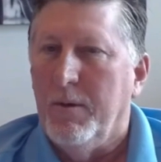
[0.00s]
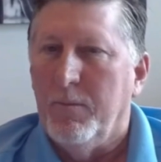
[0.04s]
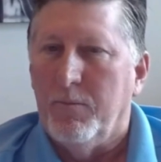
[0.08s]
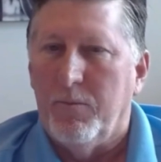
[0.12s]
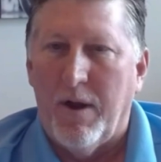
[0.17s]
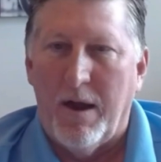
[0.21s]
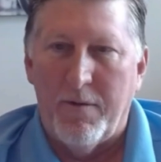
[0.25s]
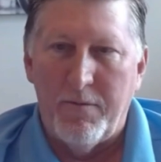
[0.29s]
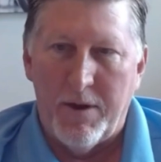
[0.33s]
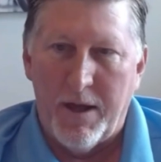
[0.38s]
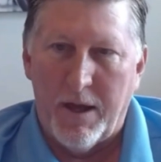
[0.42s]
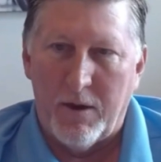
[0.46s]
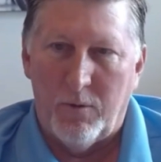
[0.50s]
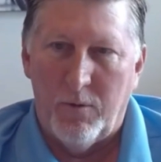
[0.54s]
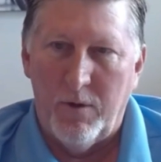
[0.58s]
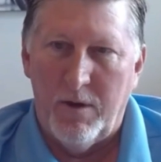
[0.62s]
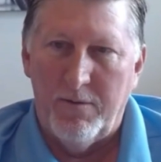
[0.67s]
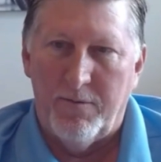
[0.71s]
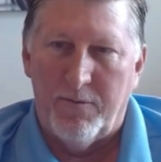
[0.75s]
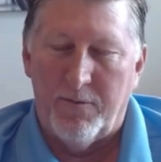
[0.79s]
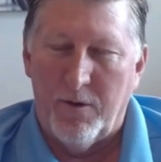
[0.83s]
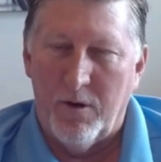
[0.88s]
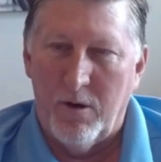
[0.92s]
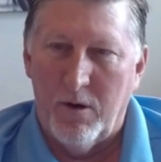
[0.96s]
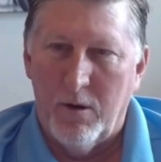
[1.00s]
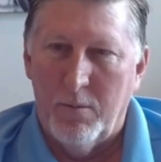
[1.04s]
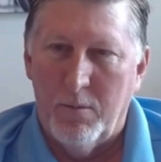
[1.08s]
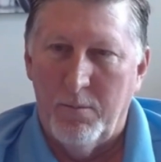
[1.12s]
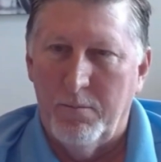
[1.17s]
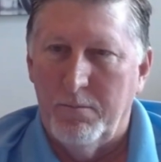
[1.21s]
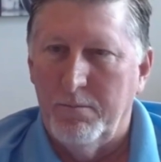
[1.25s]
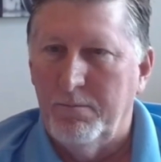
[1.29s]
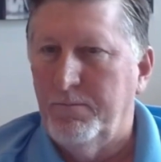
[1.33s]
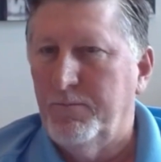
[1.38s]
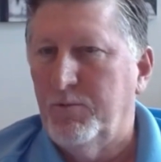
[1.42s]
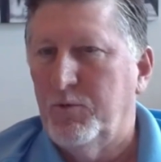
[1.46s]
Private equity
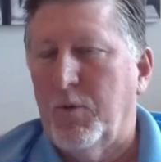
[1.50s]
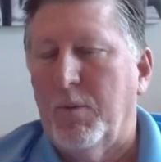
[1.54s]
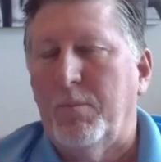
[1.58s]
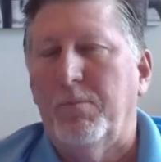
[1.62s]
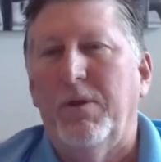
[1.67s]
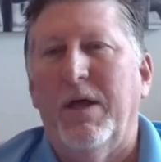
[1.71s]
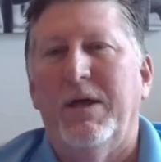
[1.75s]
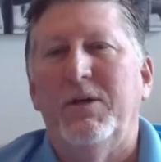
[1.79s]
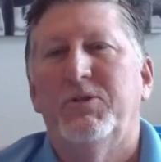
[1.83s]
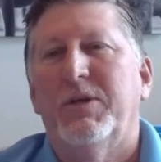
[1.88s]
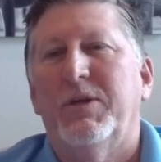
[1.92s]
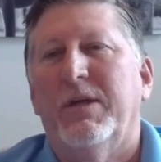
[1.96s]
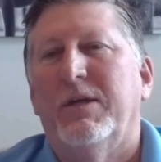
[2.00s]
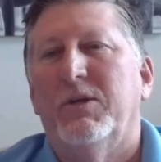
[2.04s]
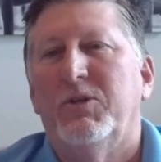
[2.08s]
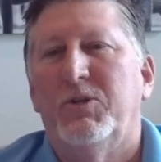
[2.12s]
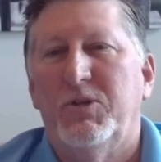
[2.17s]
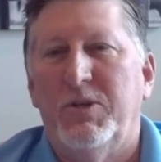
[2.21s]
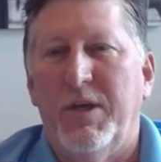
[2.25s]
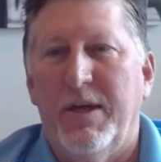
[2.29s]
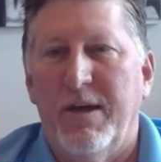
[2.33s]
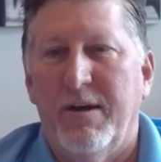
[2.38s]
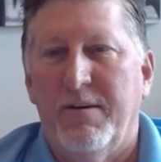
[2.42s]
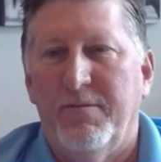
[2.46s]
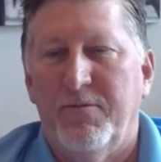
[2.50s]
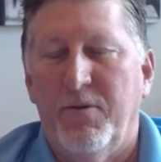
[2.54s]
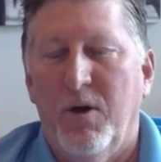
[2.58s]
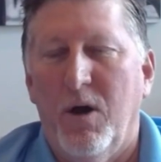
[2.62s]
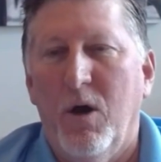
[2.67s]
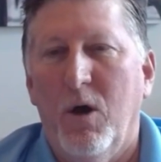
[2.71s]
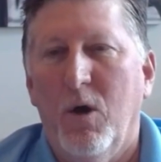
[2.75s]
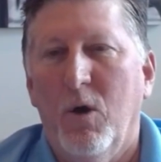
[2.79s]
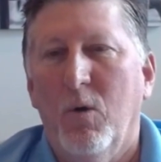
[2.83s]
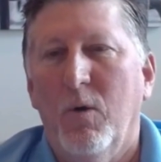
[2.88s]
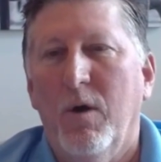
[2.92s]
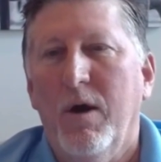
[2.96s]
firm replacing a
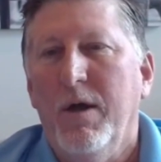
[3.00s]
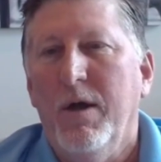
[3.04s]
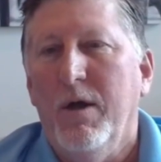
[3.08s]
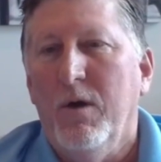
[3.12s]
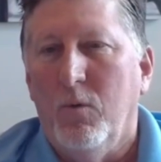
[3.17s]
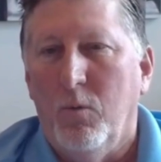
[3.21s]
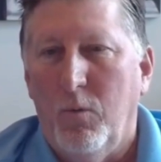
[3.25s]
CFO,